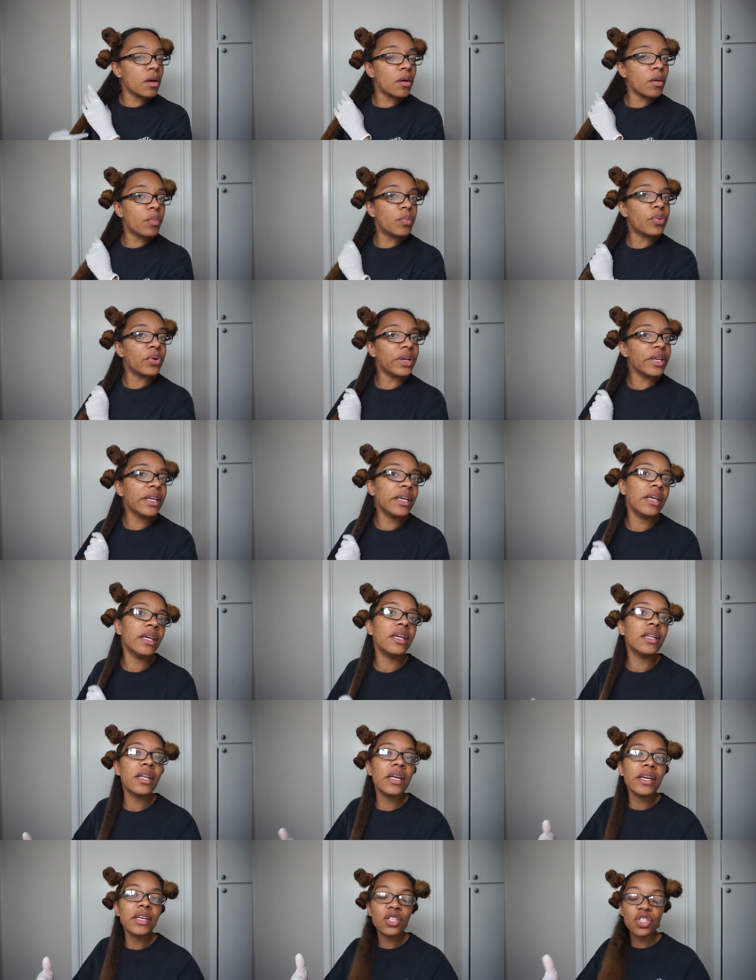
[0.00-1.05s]
Bringing
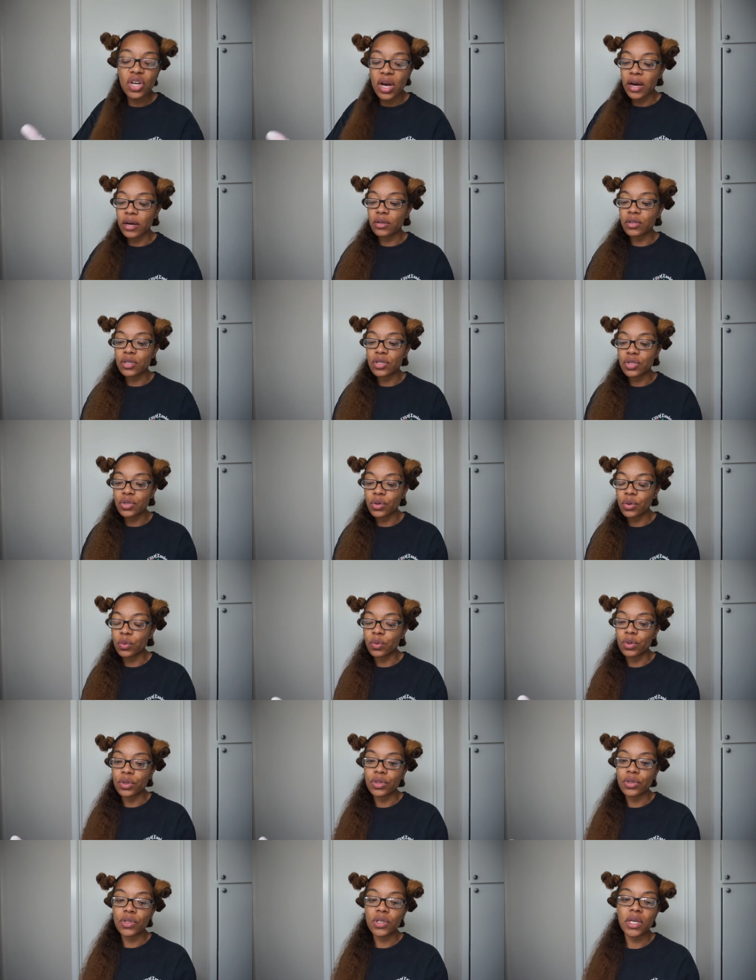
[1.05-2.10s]
a child into the
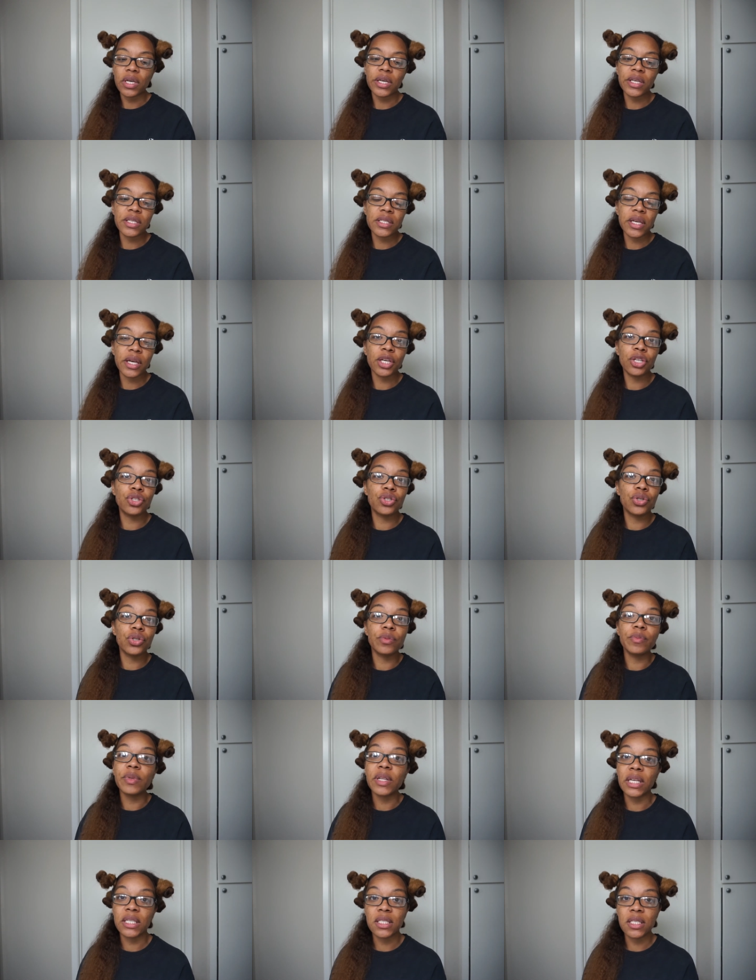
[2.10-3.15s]
world is a true
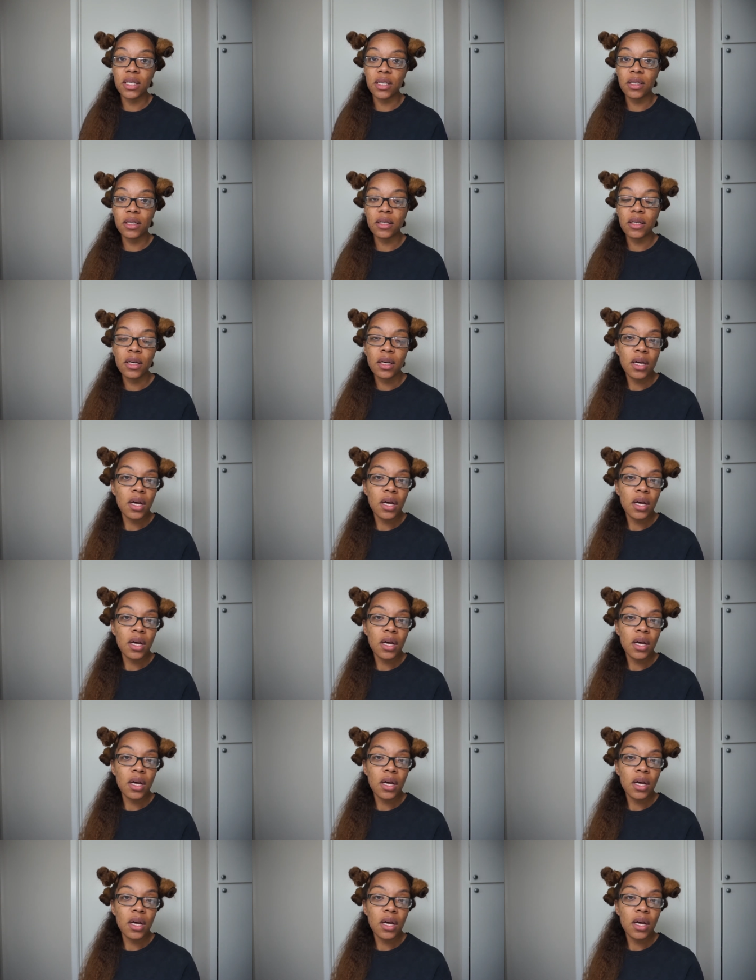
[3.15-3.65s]
blessing.